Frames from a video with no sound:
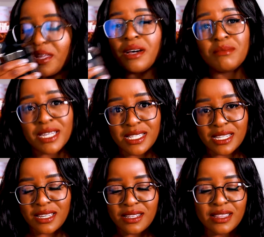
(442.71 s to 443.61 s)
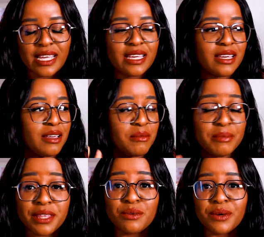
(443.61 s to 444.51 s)
amazing. Like,
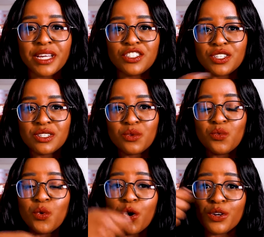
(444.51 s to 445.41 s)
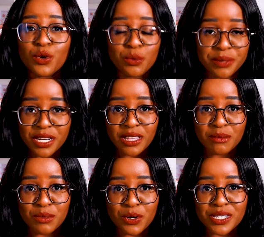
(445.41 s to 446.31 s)
by the way, just on opening the
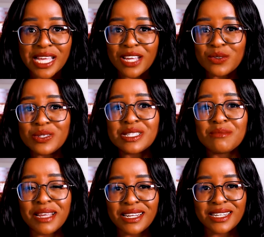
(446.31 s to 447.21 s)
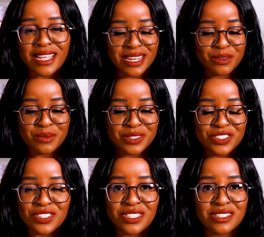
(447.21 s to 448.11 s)
box, I could smell it, and it
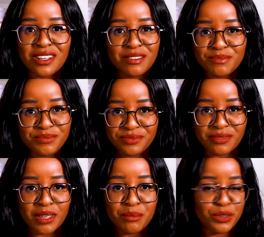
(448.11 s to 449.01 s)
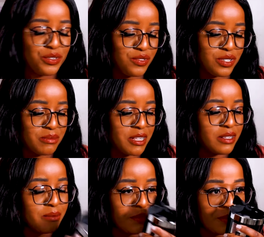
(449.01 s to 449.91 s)
was just a beautiful
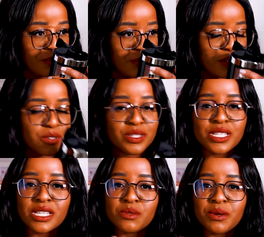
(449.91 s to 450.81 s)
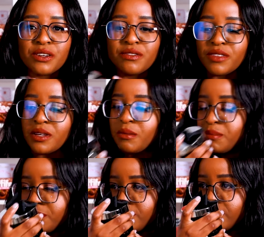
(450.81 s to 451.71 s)
smell. So this is one of the
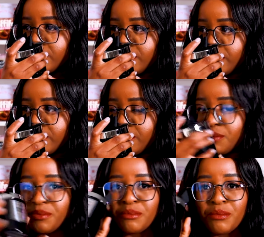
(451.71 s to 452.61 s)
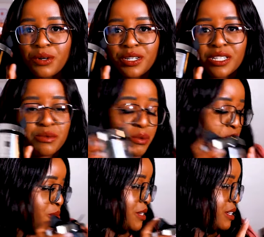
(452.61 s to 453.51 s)
products we
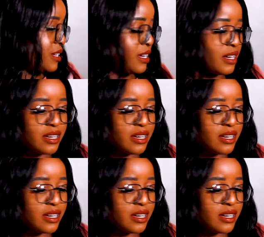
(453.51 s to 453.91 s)
will be